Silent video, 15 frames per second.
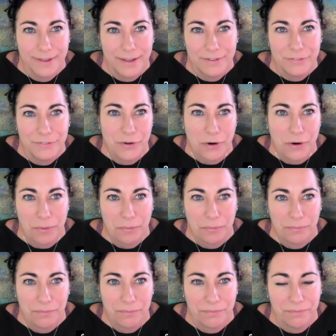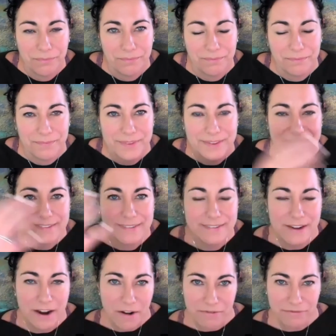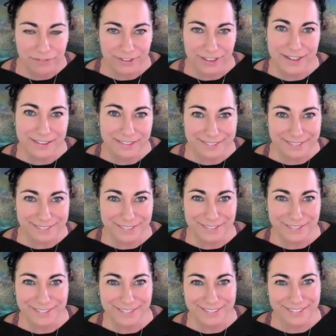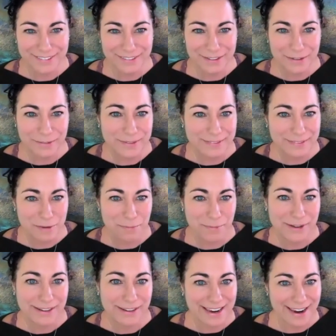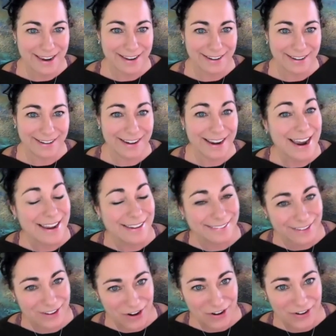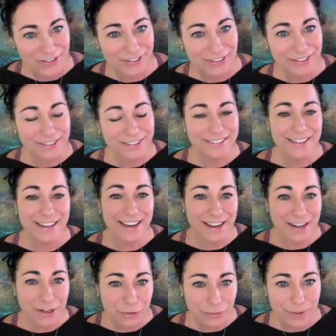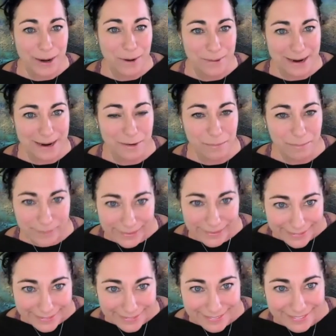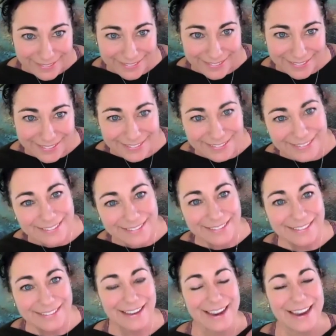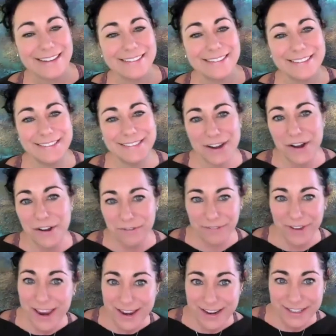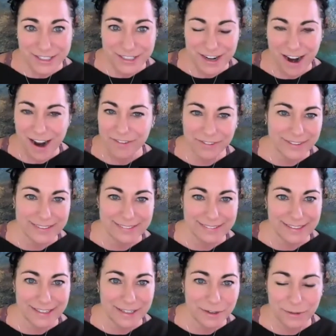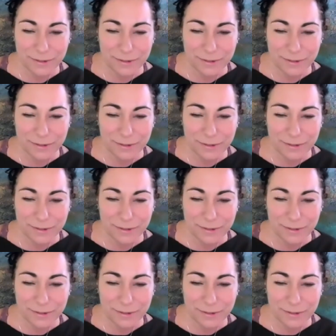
So selfless was communicated as an honor and a great way to be. And selfish, obviously,